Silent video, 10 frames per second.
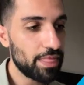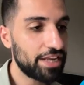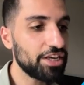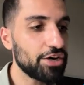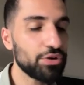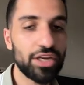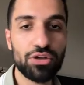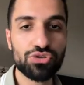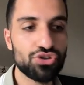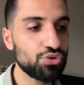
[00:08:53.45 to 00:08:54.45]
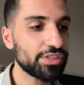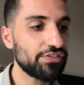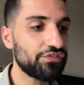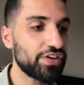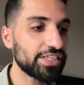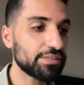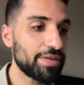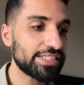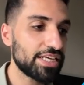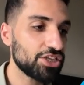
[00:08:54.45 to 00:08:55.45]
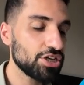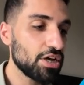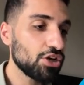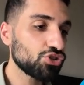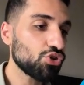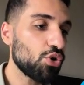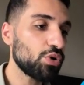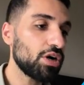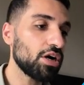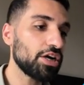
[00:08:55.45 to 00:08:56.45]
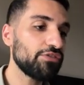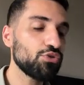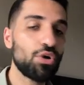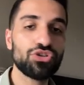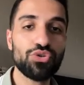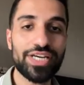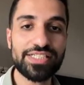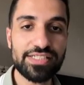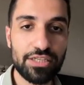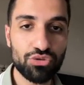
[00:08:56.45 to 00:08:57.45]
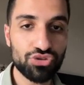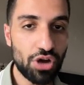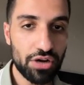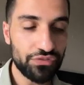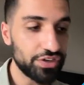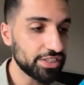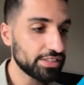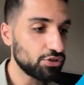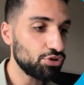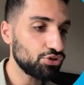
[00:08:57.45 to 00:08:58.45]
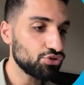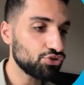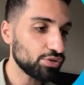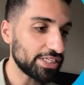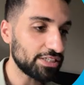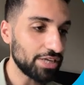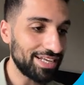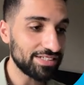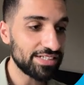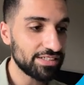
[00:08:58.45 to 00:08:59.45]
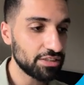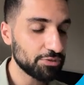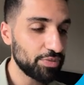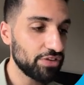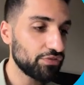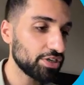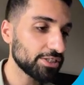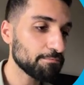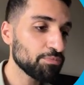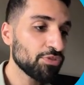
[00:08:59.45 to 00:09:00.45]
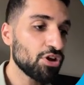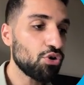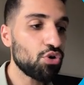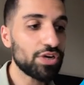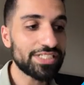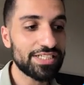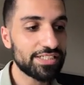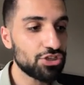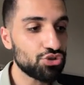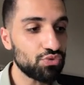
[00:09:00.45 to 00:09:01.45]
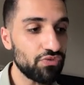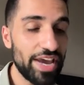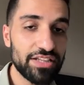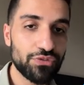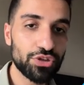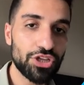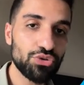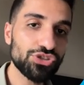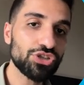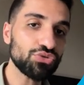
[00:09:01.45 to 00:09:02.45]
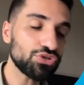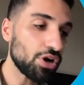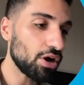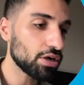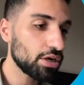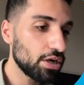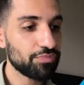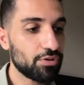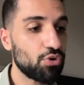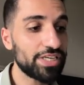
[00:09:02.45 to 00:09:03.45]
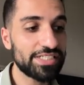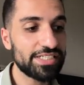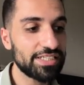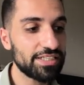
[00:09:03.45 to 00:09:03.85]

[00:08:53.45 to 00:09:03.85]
And here you can also choose the first message. So if you want your assistant to talk first, you need to choose assistant speak first, or assistant should wait for the user to talk, or assistant